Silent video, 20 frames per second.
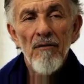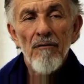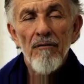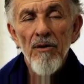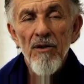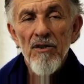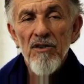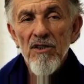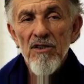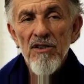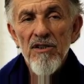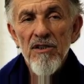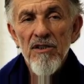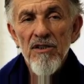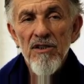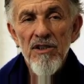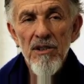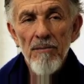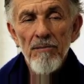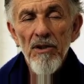for
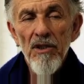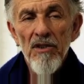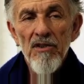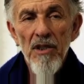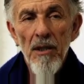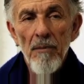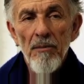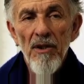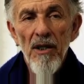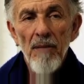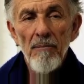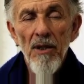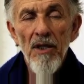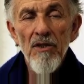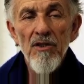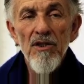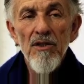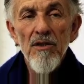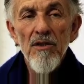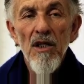just a simple example I
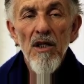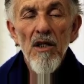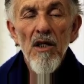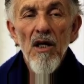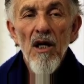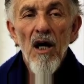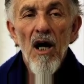mentioned,